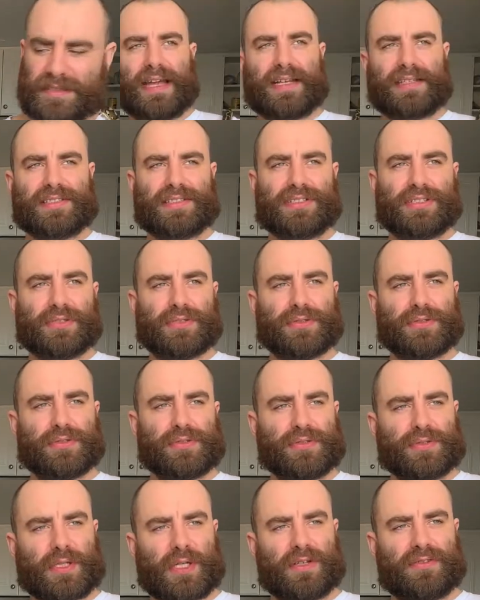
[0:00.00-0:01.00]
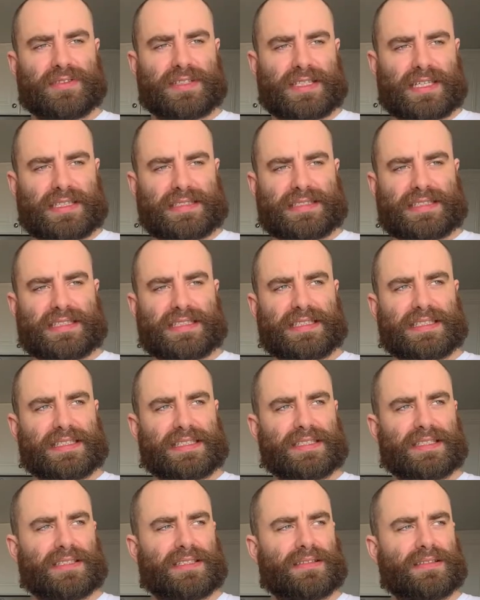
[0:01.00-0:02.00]
Thanks to
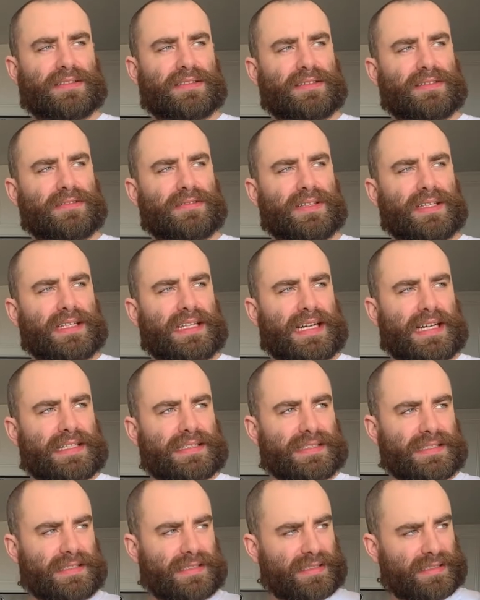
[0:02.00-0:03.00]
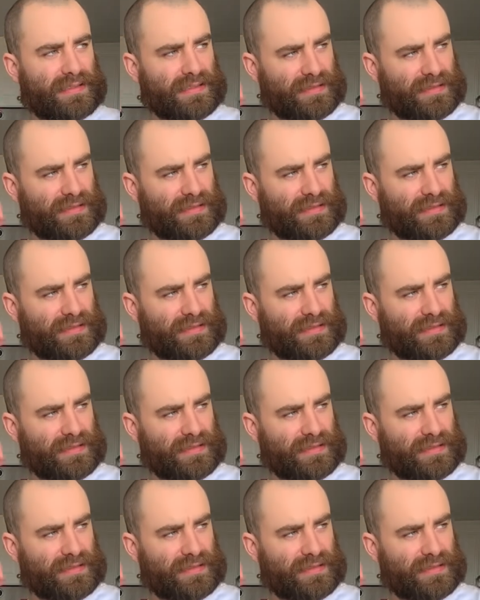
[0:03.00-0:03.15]
COVID-19, over the last